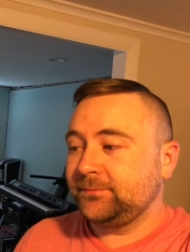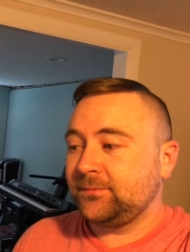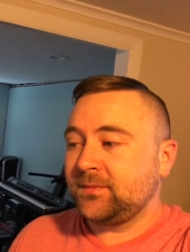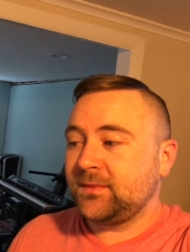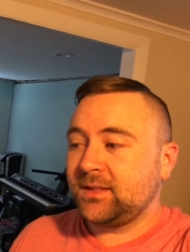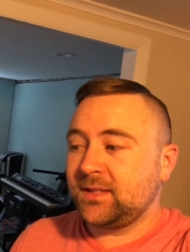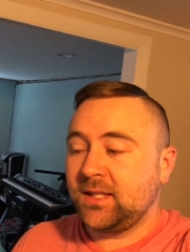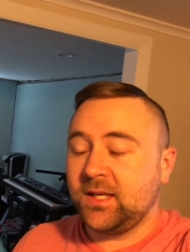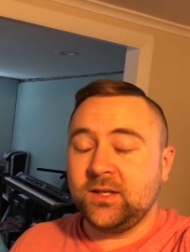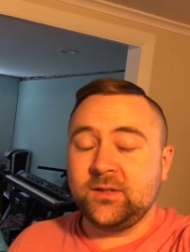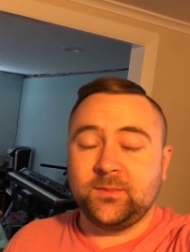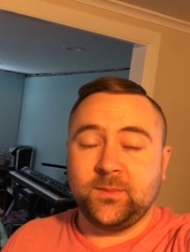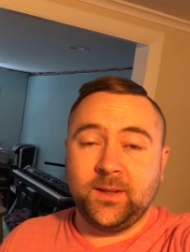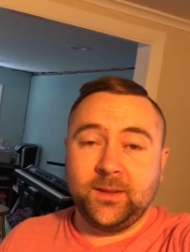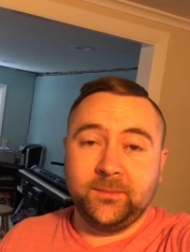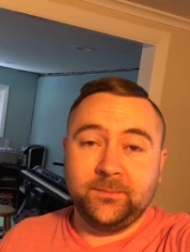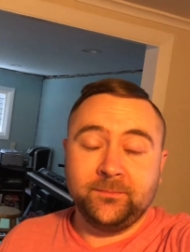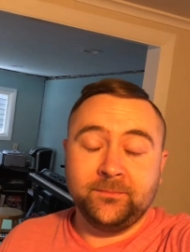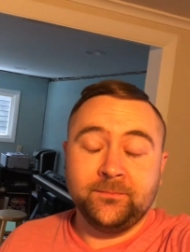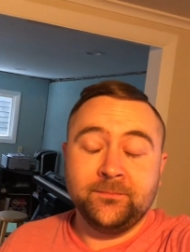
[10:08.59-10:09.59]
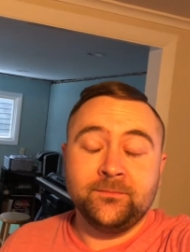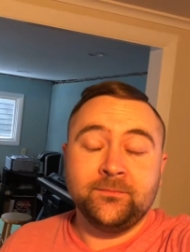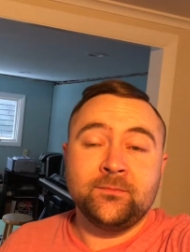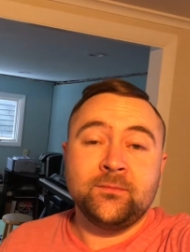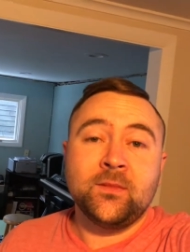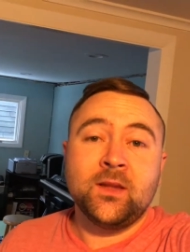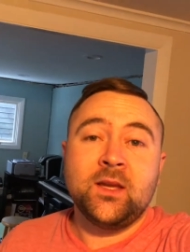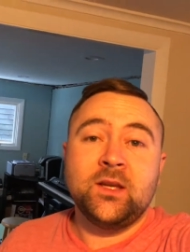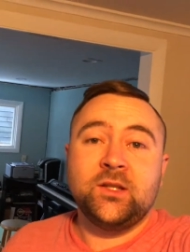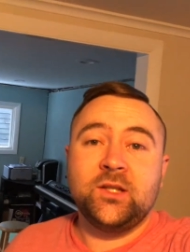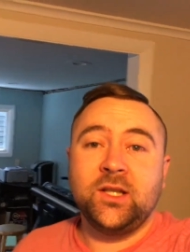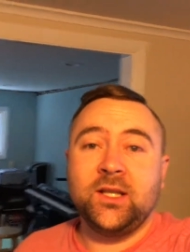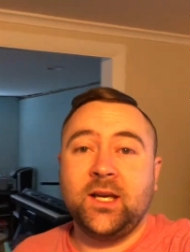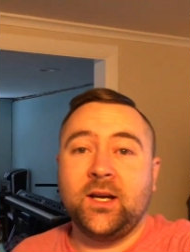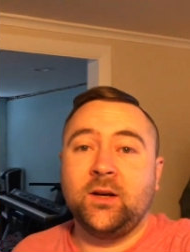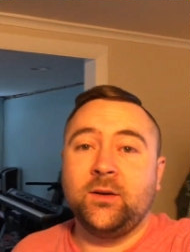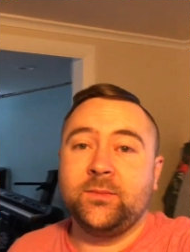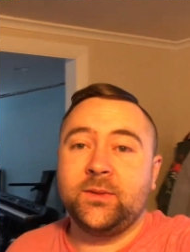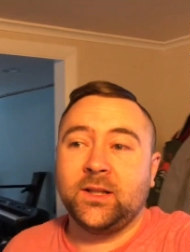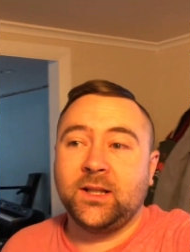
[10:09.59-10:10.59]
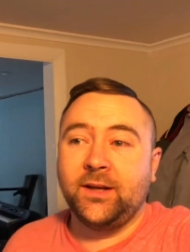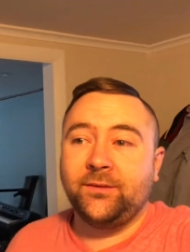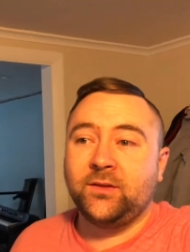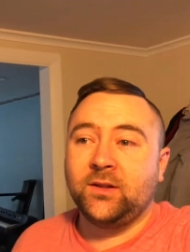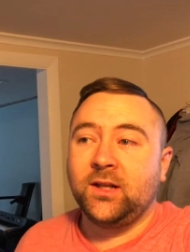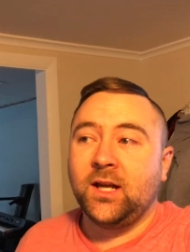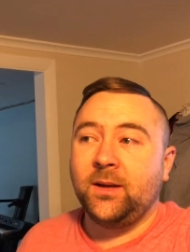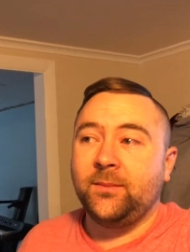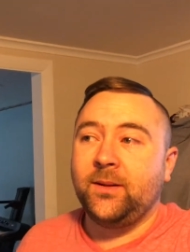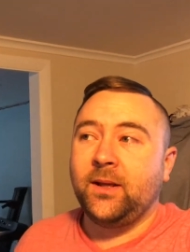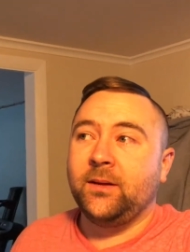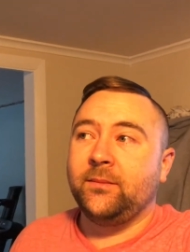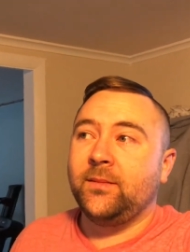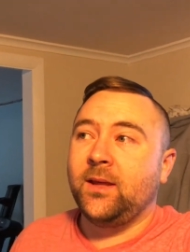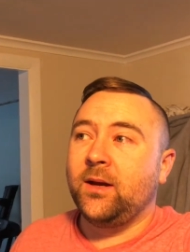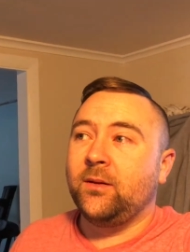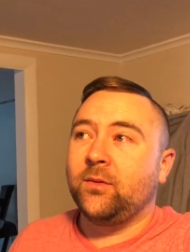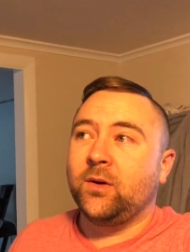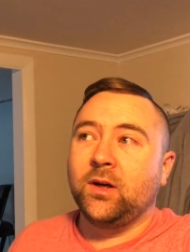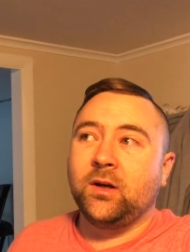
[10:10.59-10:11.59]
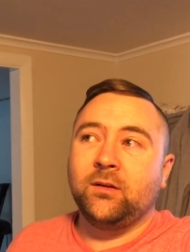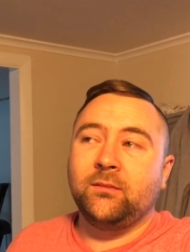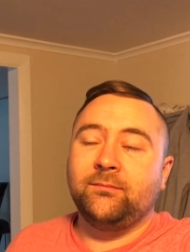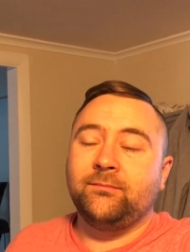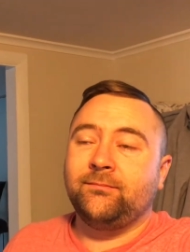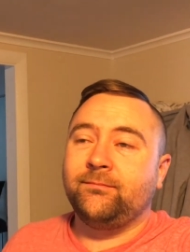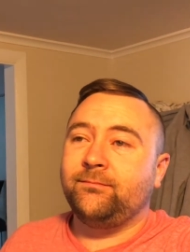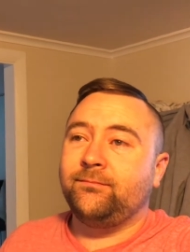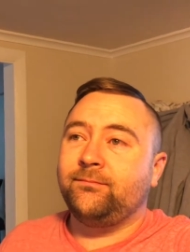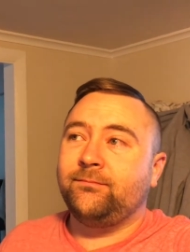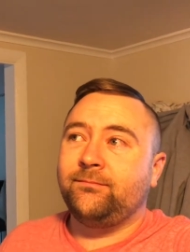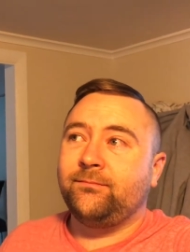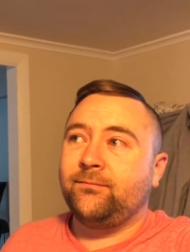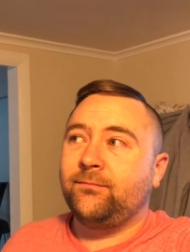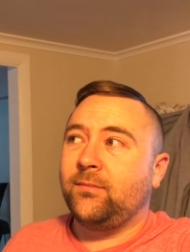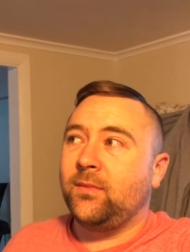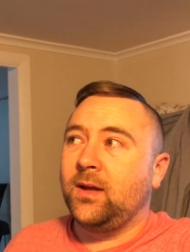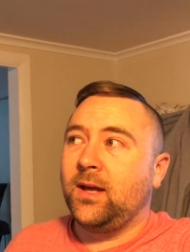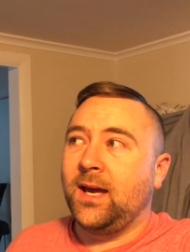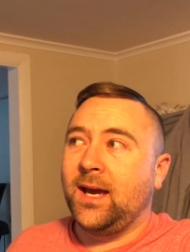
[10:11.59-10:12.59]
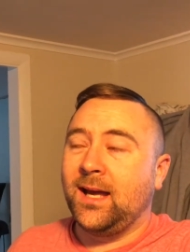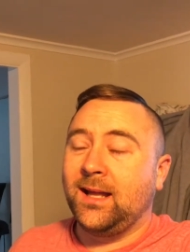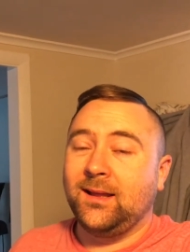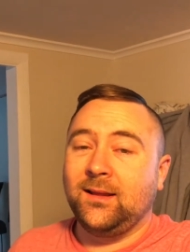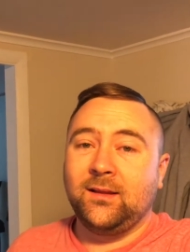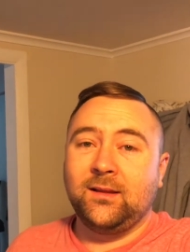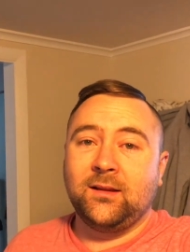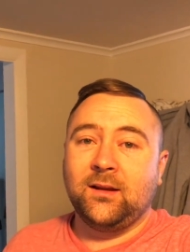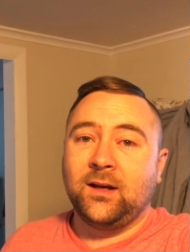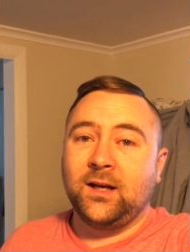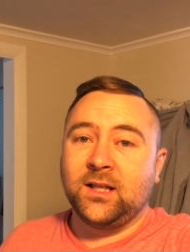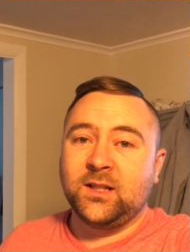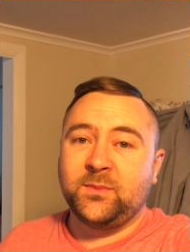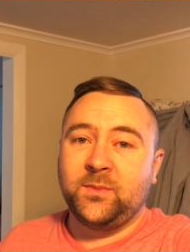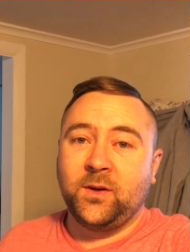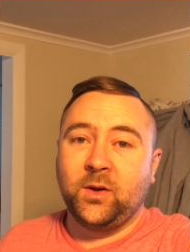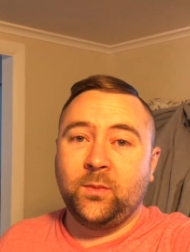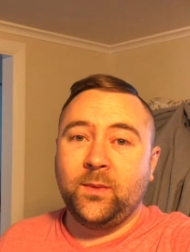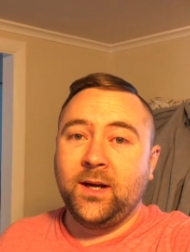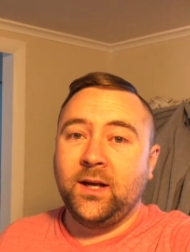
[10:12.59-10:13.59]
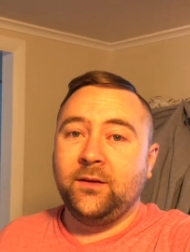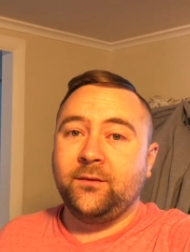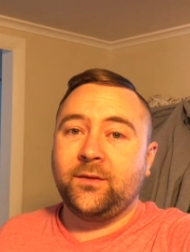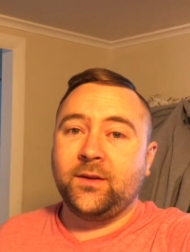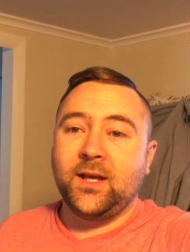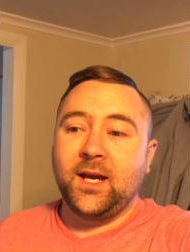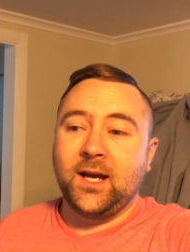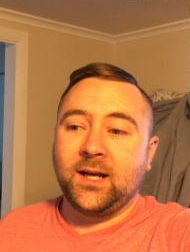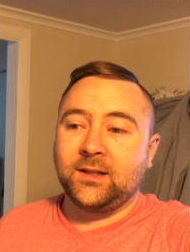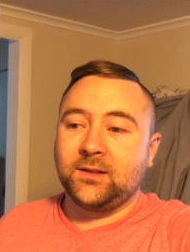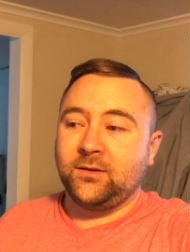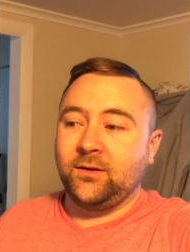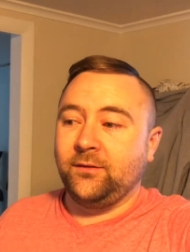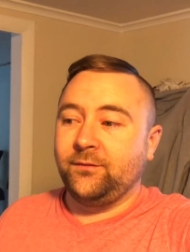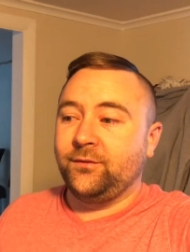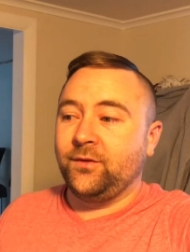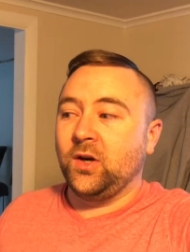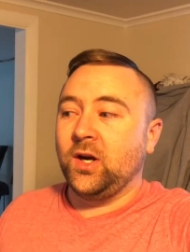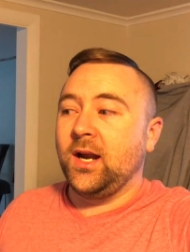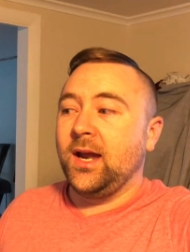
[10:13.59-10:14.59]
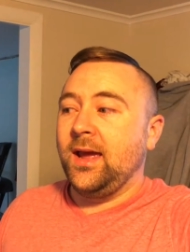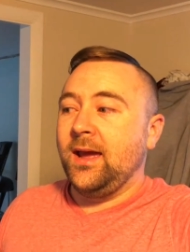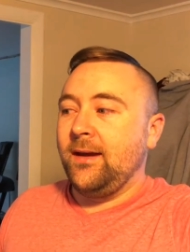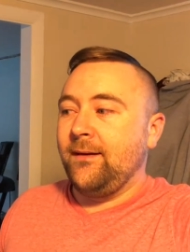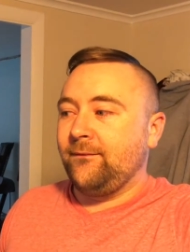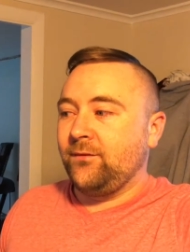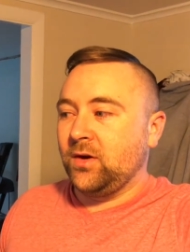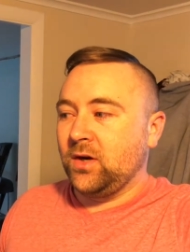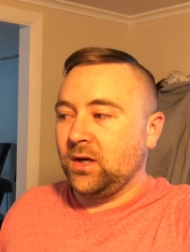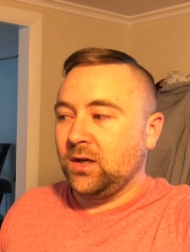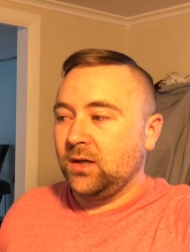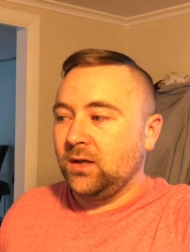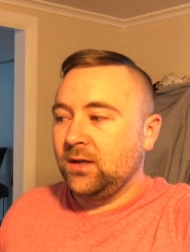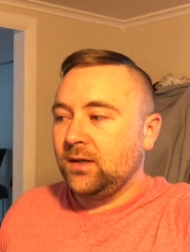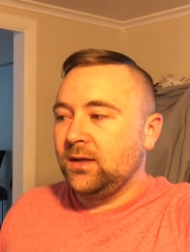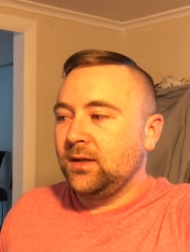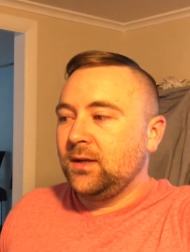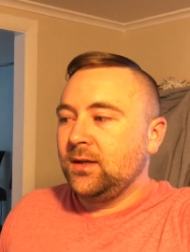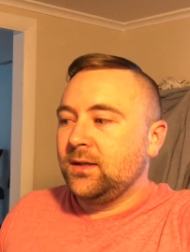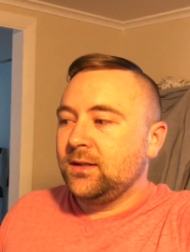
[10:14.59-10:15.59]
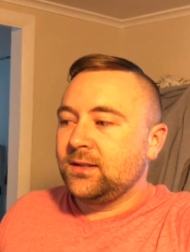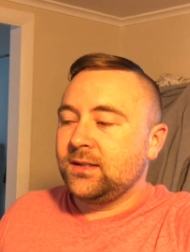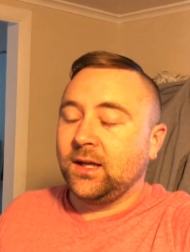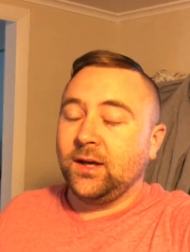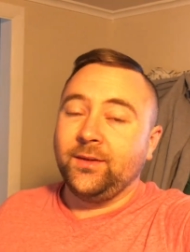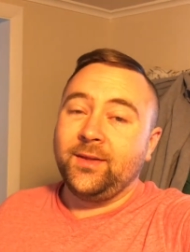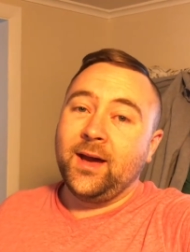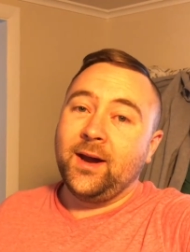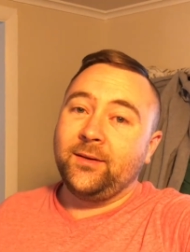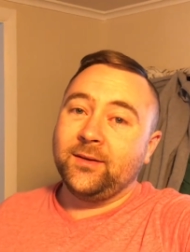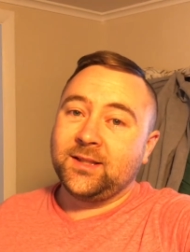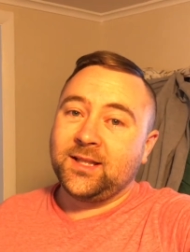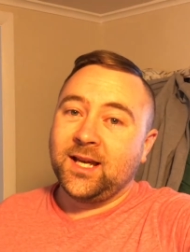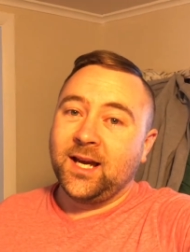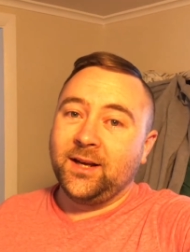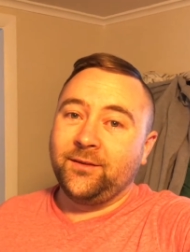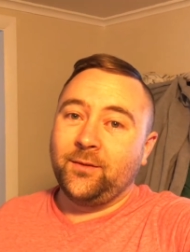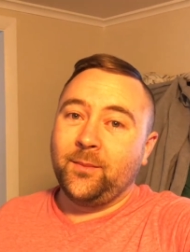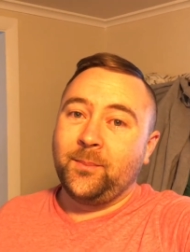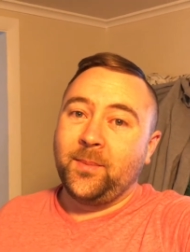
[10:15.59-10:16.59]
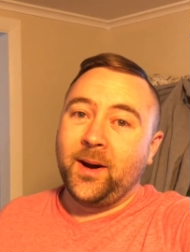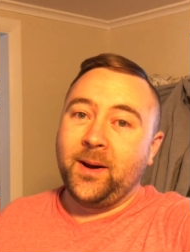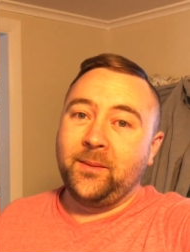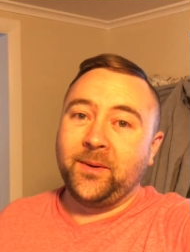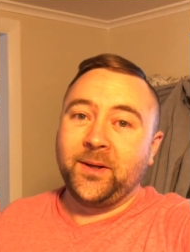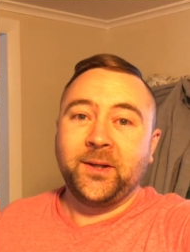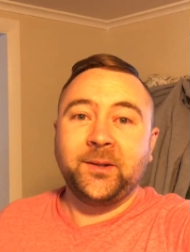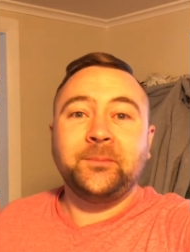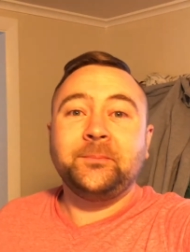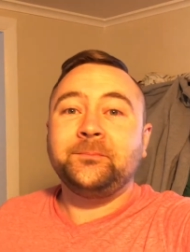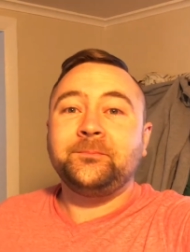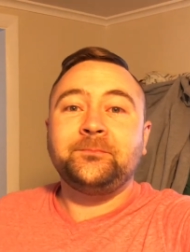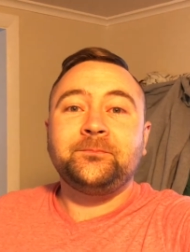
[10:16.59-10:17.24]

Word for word: Excuse me. She didn't get home till after 9 p.m. They were at the hospital waiting for the x ray forever. So that was kind of a bummer.